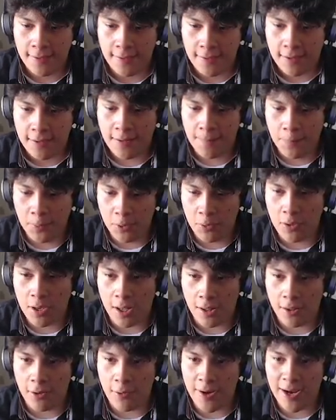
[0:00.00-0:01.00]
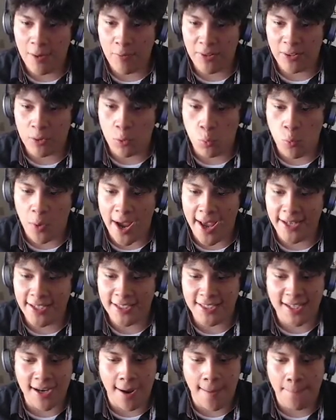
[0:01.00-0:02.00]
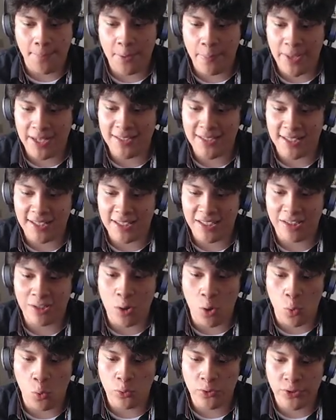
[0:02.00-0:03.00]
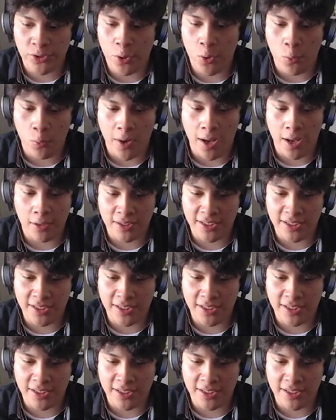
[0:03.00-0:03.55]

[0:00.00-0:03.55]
The blue coloring with the white just complements it so, so well.